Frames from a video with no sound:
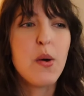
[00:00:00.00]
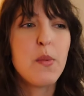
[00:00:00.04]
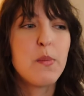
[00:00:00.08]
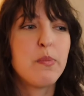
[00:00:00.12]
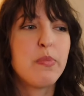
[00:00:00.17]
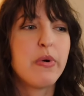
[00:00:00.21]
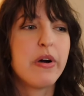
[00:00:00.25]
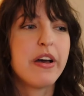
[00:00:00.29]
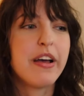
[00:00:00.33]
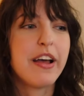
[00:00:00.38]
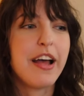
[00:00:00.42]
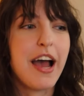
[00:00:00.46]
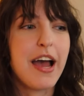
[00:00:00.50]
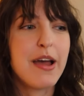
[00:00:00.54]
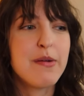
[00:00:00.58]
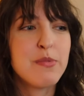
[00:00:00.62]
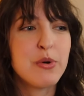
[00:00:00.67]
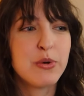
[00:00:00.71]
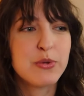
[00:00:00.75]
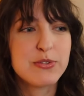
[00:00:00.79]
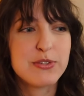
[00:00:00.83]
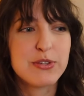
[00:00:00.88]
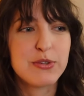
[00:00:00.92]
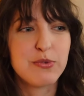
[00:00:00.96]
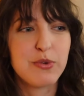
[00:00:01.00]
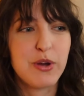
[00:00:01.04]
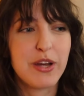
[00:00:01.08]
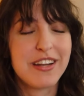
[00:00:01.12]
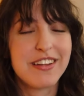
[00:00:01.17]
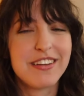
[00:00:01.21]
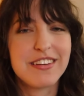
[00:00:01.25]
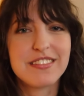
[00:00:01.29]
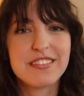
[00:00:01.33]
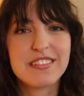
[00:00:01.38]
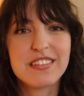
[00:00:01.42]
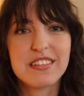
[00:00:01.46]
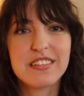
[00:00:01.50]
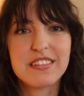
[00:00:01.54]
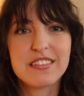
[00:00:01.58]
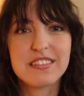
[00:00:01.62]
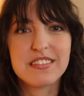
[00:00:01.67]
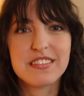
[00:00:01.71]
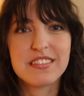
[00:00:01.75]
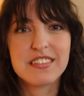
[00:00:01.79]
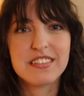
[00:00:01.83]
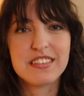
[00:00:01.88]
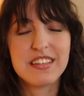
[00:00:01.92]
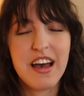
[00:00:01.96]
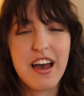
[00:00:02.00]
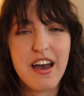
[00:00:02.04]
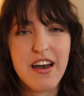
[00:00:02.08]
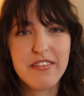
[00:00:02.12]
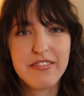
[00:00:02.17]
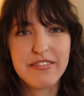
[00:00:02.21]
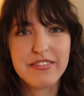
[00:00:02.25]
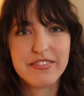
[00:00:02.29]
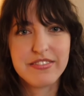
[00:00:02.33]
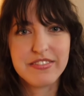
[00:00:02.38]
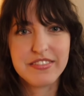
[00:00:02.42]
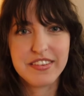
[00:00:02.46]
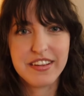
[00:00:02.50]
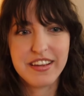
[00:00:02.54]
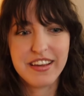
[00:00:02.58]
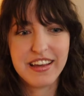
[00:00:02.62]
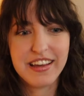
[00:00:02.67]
but I mostly read it to laugh,